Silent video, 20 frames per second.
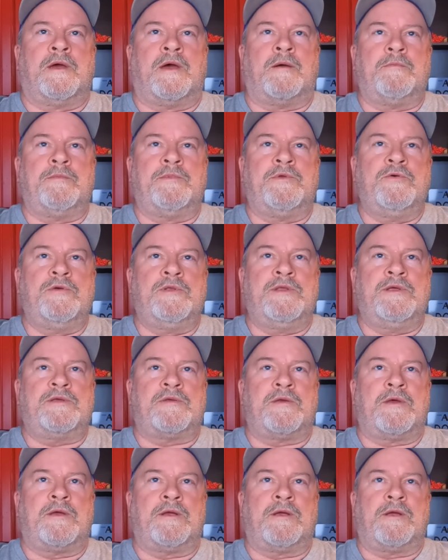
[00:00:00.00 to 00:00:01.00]
I'm doing
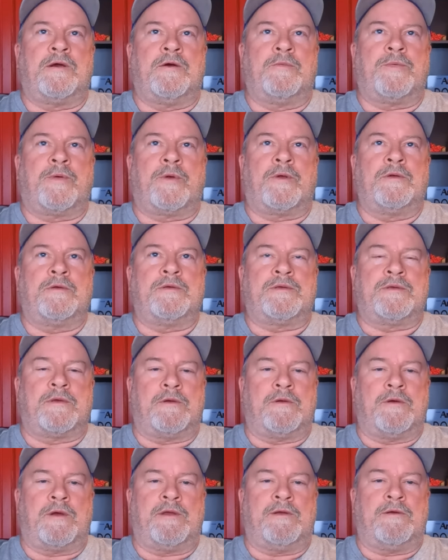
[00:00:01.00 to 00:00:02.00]
this on a GoPro,
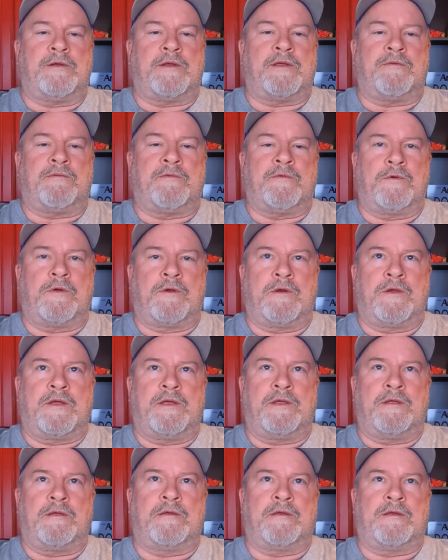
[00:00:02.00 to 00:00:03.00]
so I don't have to
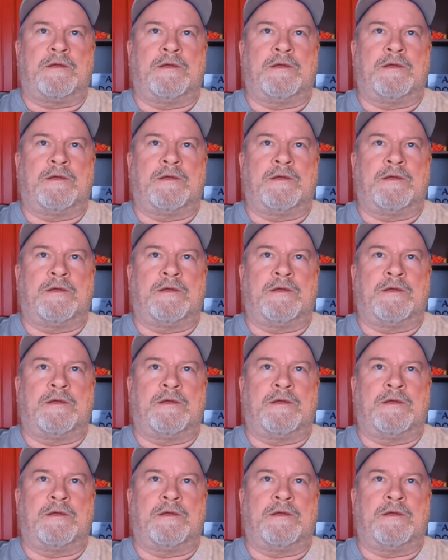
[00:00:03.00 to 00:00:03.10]
worry.